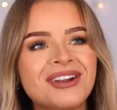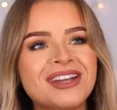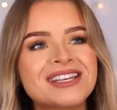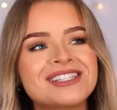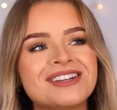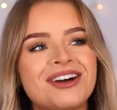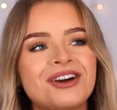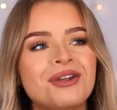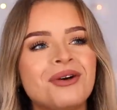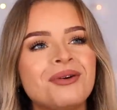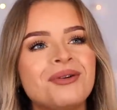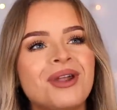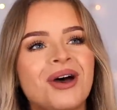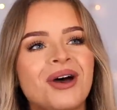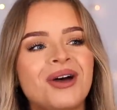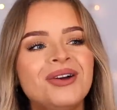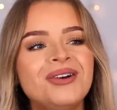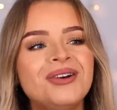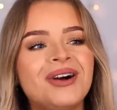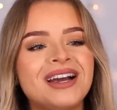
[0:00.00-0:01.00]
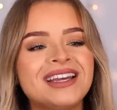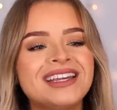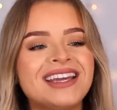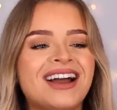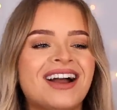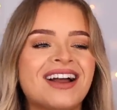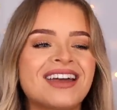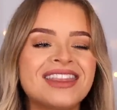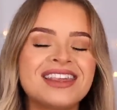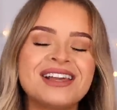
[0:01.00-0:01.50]
honest, I don't know.
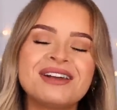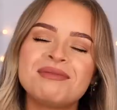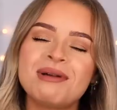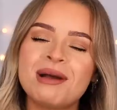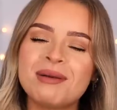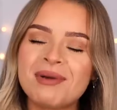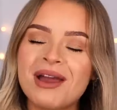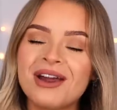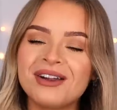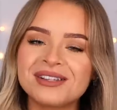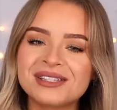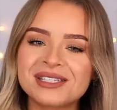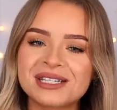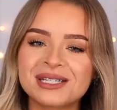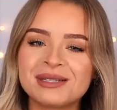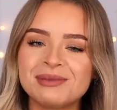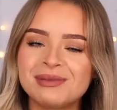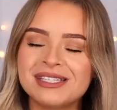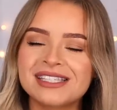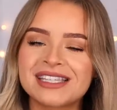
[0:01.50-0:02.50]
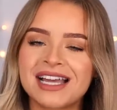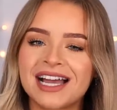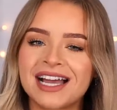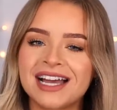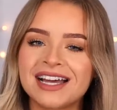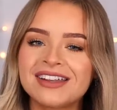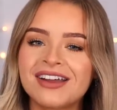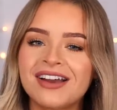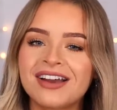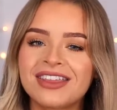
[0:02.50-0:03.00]
Yeah, I think my parents are going to be
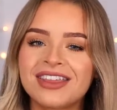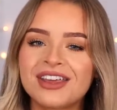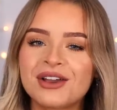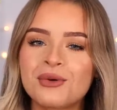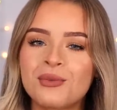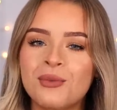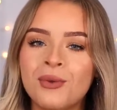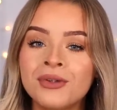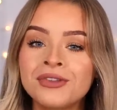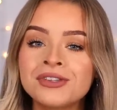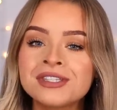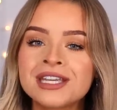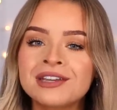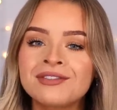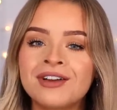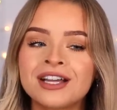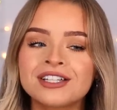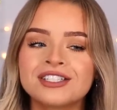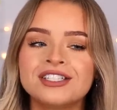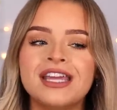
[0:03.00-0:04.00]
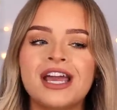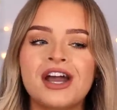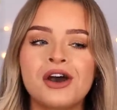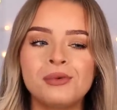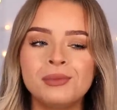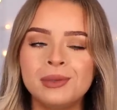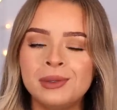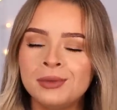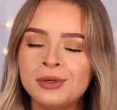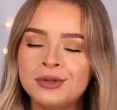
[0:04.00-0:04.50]
sad. I think once they've actually
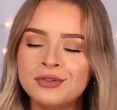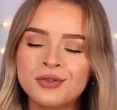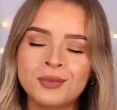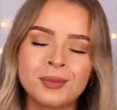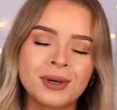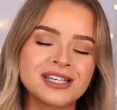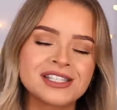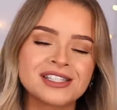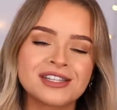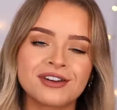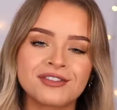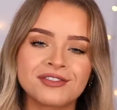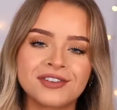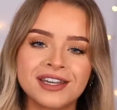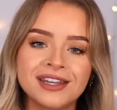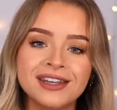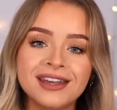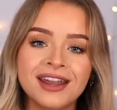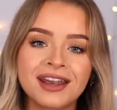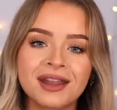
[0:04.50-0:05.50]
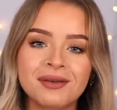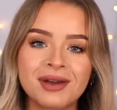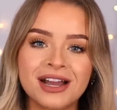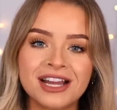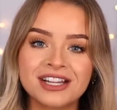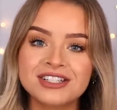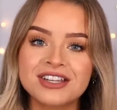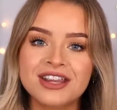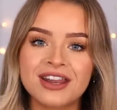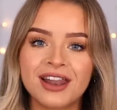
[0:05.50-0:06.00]
helped me move all my stuff in and I'm
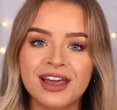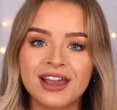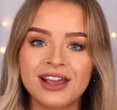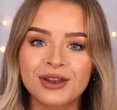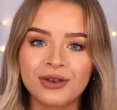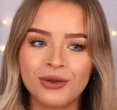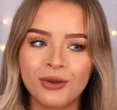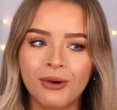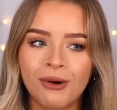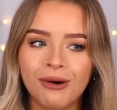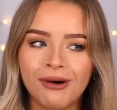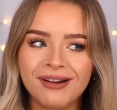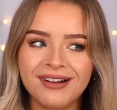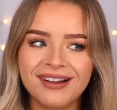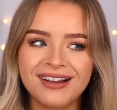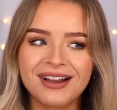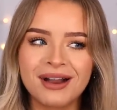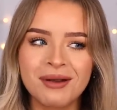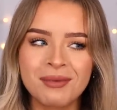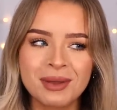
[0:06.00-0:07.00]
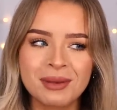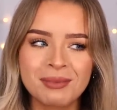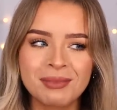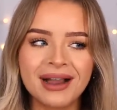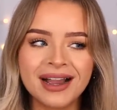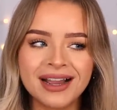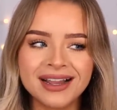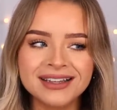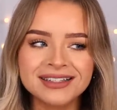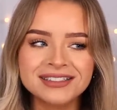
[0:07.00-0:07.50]
actually like not coming
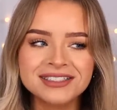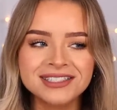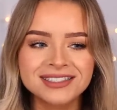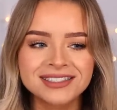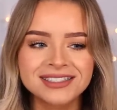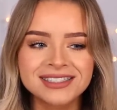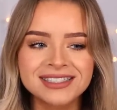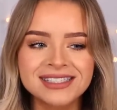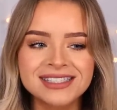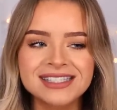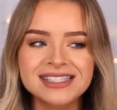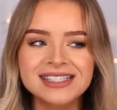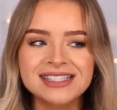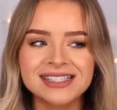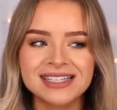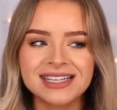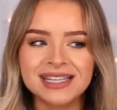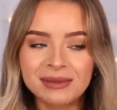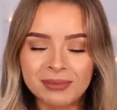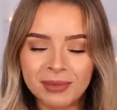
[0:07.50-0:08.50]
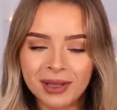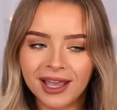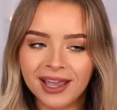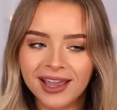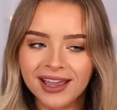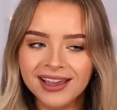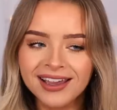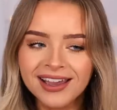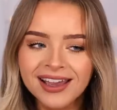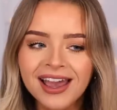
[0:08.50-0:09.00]
back to sleep
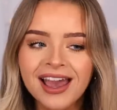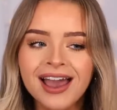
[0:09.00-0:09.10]
here,